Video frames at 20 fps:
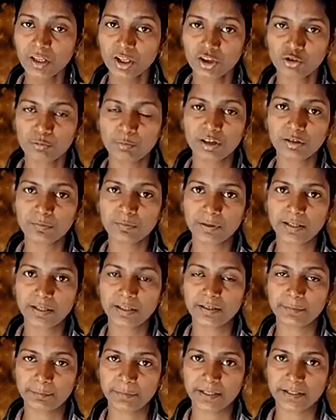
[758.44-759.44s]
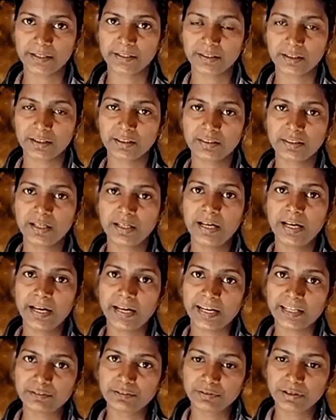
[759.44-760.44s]
human on planet Earth,
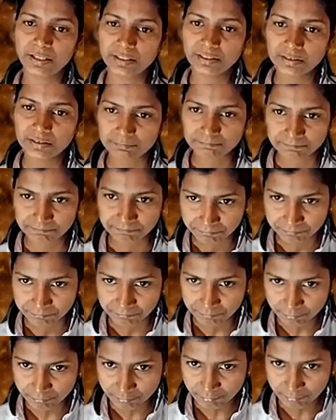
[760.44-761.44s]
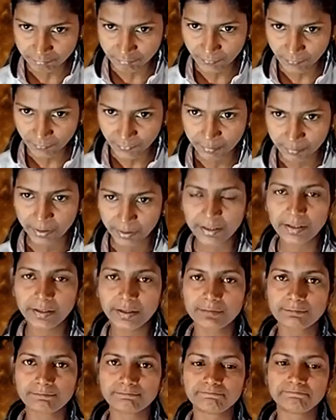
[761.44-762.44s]
as well as
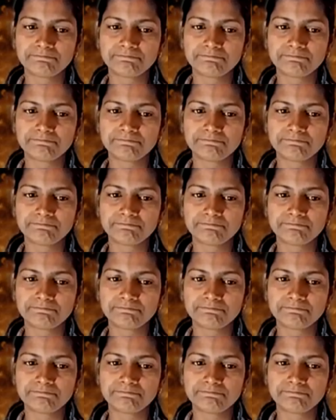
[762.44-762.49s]
by